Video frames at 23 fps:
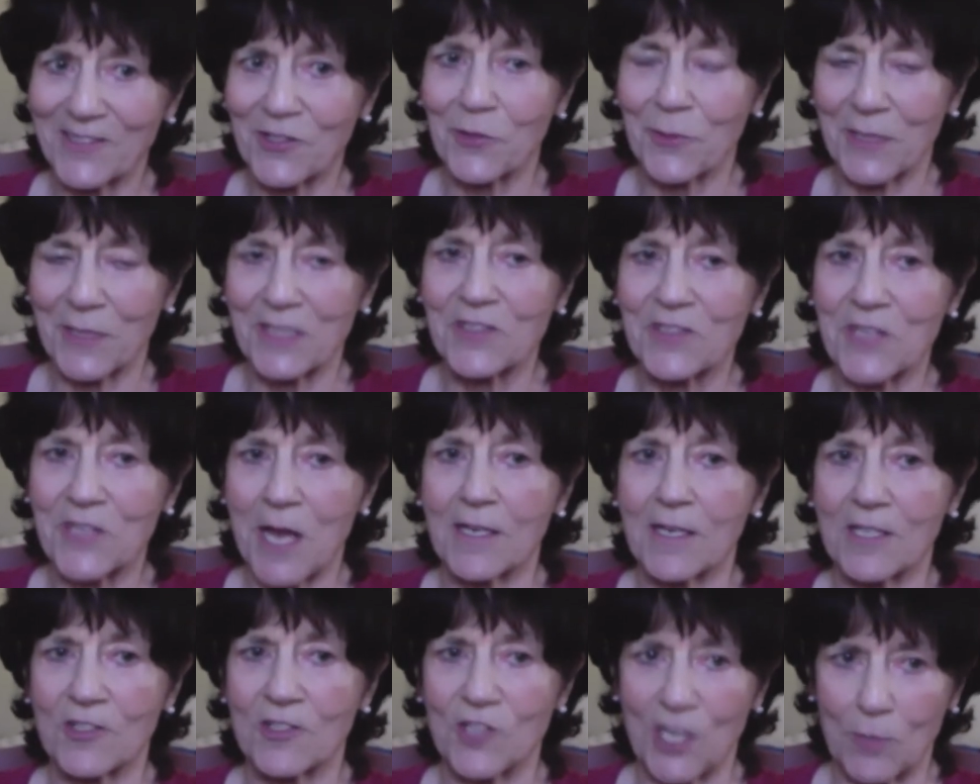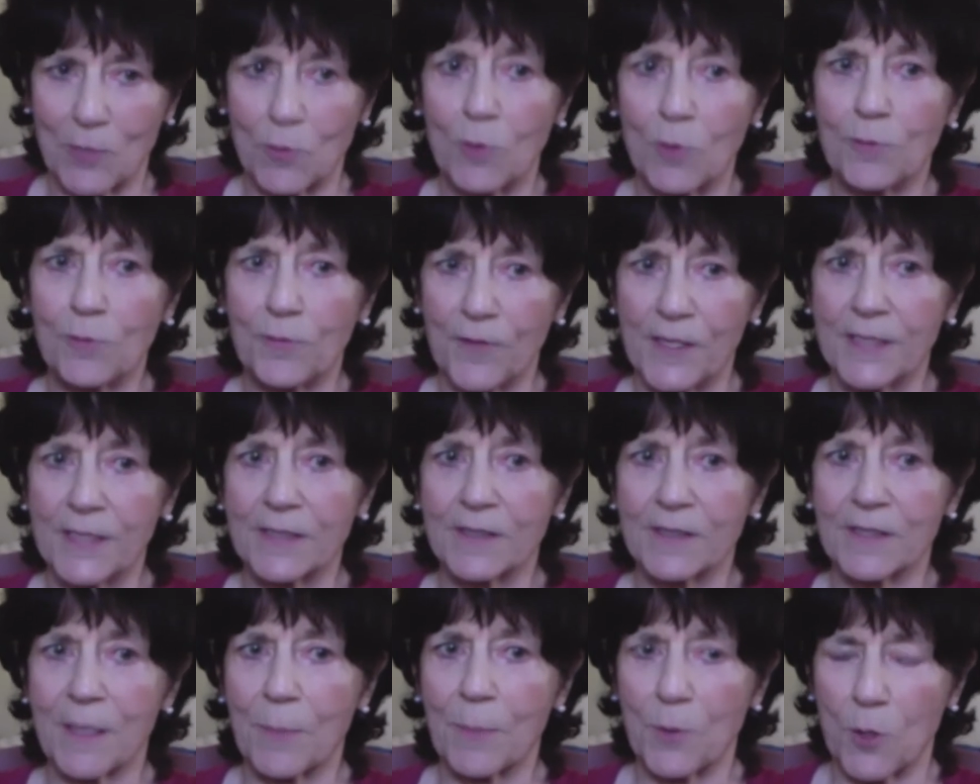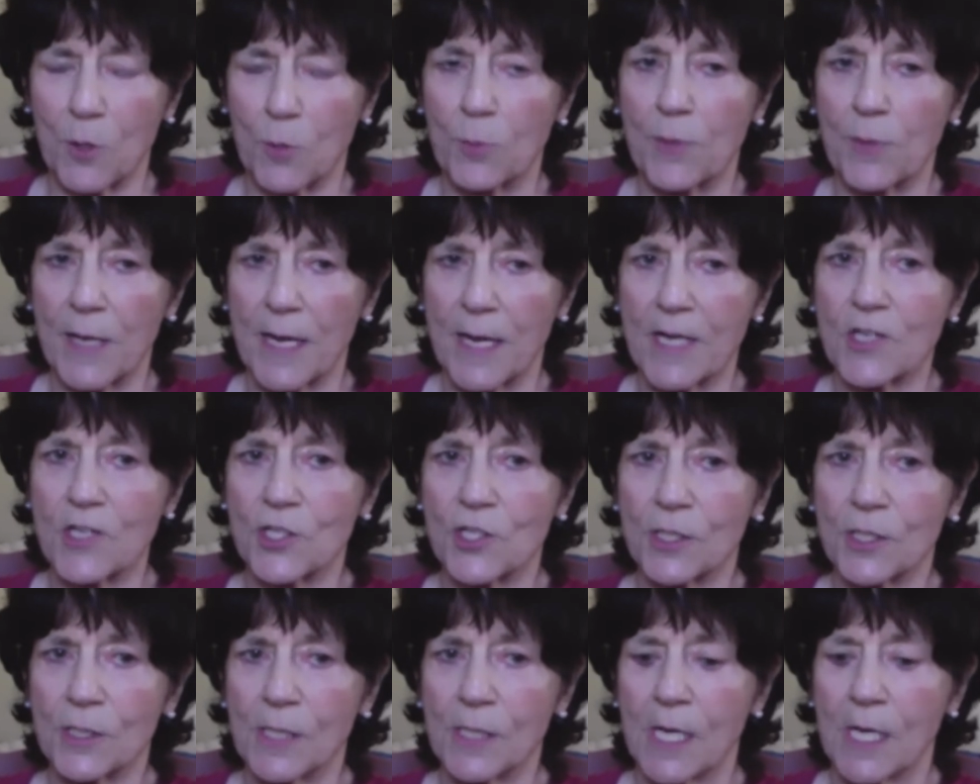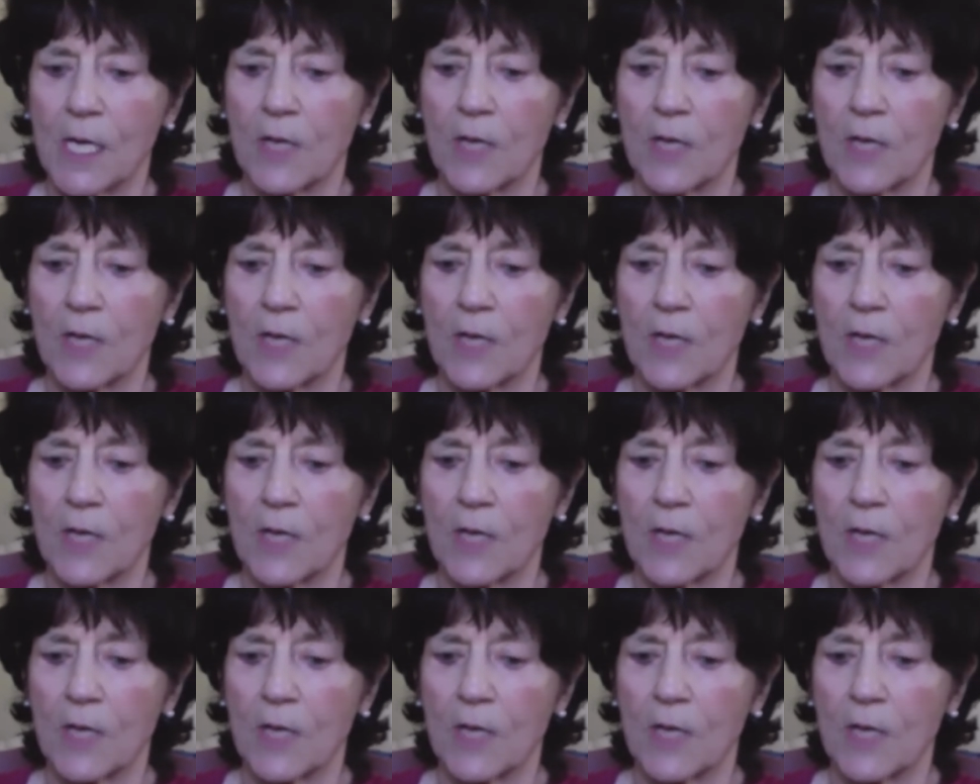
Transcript: So it's not a general fund appropriation.